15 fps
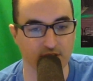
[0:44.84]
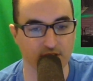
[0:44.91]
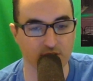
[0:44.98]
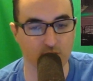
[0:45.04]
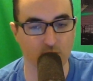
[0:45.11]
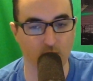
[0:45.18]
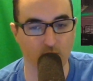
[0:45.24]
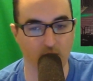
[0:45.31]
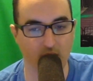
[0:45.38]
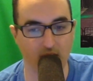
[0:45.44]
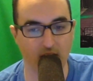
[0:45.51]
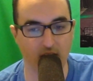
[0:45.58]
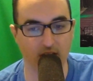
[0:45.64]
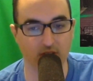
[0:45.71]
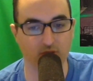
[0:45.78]
So what
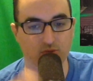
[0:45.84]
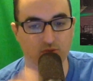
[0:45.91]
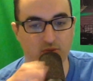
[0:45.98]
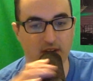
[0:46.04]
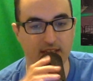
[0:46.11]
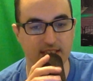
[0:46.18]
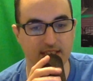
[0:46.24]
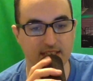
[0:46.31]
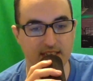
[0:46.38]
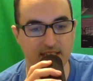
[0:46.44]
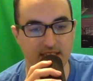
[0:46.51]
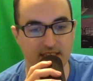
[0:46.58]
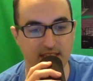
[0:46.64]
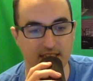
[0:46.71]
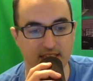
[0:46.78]
a
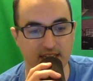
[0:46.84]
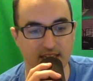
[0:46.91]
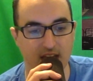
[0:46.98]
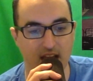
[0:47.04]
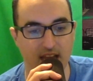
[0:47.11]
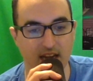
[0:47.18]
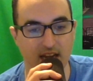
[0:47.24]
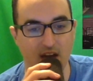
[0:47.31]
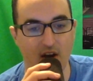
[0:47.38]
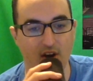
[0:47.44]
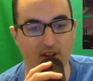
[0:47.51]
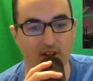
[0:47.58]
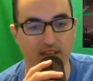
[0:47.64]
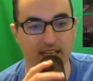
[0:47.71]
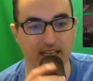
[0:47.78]
crazy night
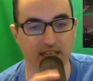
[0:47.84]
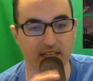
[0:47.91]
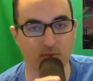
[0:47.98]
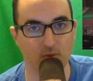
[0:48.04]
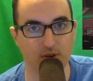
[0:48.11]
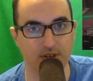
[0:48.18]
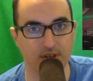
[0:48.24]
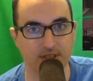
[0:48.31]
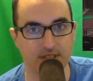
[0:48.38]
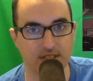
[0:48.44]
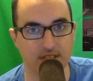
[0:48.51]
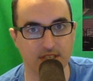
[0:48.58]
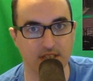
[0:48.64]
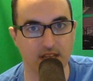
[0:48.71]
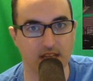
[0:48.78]
All In
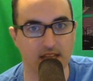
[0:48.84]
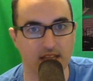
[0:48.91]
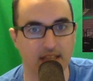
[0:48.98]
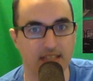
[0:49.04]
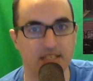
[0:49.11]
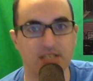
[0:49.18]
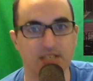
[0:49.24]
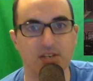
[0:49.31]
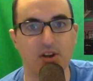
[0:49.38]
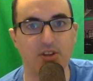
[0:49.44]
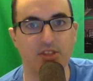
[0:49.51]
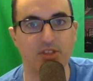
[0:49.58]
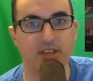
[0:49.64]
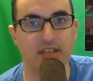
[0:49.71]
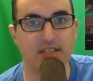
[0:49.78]
was. Let's
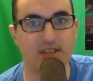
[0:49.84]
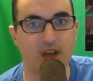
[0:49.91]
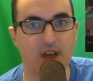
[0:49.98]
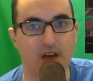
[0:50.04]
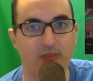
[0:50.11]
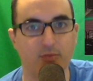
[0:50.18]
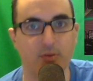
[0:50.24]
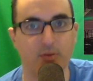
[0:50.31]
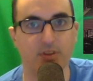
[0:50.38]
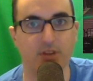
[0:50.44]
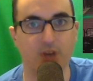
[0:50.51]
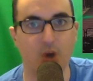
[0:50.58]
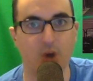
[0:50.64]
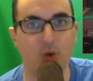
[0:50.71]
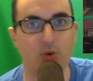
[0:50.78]
start things off with
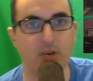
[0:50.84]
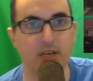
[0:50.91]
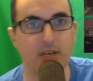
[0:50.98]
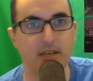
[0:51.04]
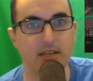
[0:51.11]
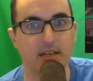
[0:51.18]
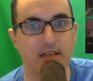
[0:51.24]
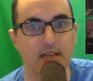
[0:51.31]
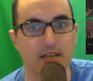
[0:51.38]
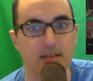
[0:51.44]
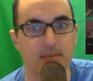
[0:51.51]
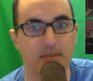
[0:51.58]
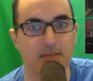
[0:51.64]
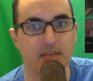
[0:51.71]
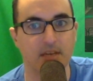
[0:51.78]
Cody
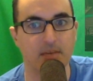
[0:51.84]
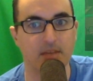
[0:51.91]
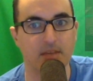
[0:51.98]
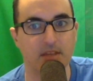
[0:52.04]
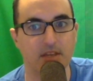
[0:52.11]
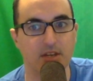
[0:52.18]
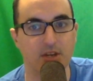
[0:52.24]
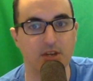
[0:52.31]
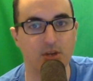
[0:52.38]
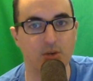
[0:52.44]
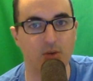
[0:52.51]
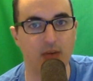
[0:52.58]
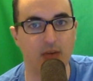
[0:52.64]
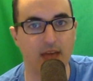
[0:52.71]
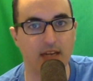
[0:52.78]
becoming the
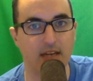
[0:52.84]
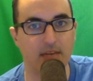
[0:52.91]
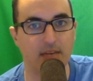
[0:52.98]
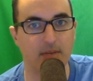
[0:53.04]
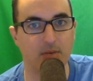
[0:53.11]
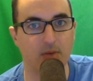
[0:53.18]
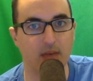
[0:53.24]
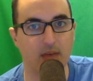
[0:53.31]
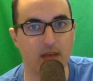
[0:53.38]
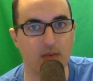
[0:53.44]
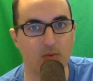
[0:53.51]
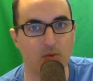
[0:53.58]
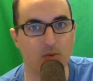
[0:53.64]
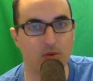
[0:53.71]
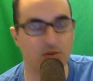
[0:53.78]
new NWA
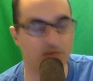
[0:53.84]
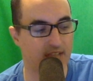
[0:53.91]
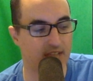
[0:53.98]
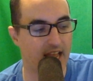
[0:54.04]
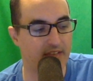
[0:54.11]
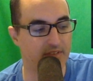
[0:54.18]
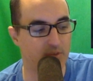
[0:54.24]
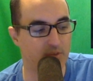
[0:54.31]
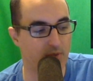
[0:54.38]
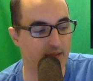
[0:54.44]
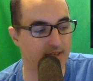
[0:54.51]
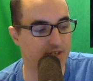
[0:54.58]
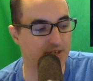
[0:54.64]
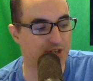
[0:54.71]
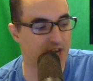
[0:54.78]
World
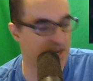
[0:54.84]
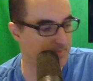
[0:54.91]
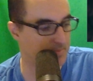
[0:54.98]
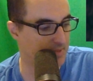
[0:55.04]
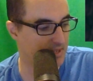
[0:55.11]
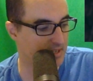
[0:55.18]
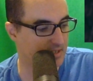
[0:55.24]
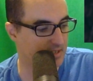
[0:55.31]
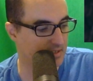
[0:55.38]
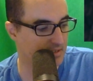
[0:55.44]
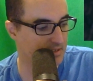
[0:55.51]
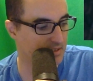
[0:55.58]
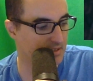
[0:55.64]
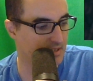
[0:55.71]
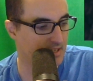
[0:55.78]
Heavyweight Champion.
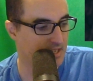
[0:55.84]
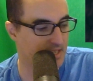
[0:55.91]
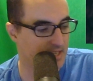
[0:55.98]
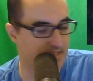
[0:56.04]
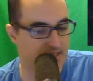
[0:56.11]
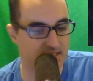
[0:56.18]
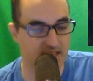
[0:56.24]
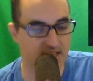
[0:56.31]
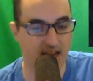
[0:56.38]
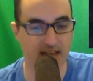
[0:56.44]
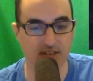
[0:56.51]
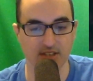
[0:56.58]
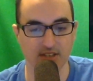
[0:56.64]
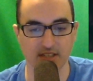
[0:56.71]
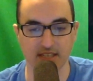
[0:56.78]
It's a
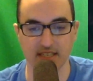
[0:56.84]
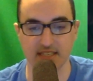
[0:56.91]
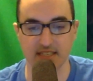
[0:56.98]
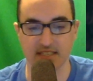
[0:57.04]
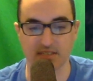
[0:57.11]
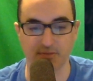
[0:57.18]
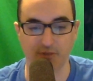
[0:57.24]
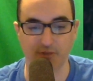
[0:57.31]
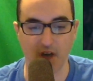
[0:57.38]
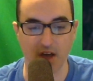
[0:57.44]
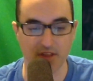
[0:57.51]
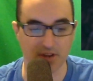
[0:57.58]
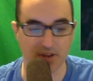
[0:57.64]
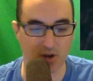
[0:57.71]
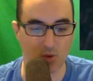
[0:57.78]
title his
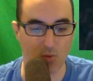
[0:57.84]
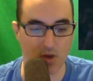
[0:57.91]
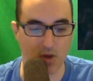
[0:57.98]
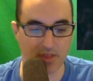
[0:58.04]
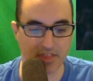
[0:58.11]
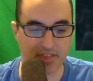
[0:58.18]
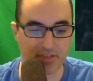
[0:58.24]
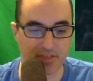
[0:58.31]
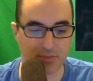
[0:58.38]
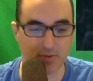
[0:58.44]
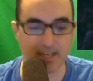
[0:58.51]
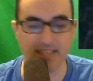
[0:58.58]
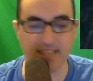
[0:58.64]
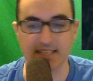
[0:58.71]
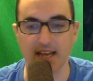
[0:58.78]
father won
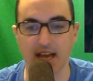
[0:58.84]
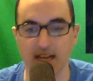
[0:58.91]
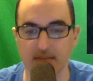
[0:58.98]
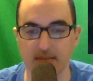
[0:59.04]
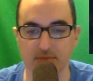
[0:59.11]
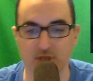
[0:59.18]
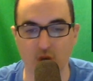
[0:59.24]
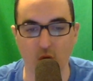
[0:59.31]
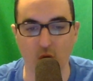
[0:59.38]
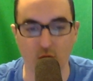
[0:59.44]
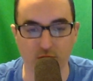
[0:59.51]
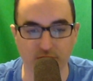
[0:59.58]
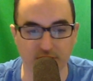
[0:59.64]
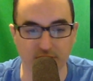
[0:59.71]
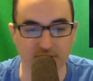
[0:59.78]
three times
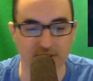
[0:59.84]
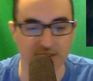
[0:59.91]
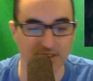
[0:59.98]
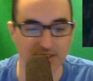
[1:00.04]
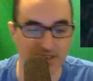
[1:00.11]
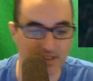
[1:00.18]
over.